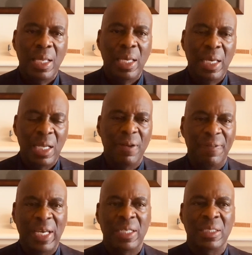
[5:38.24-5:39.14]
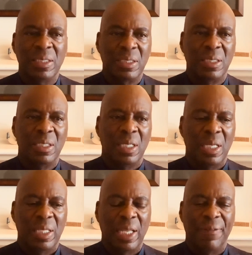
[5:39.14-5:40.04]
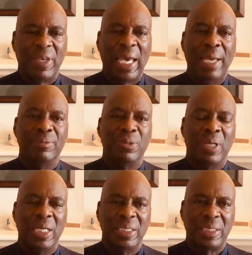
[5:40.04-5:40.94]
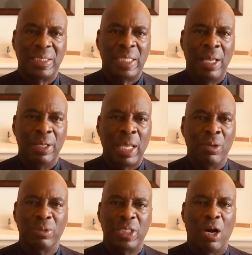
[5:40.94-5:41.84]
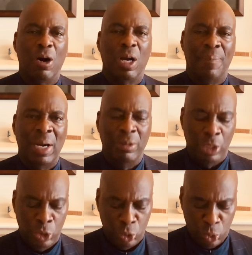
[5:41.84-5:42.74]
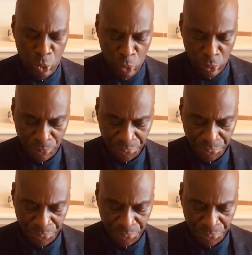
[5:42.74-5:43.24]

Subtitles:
innovators that have came to us that they don't talk about in school?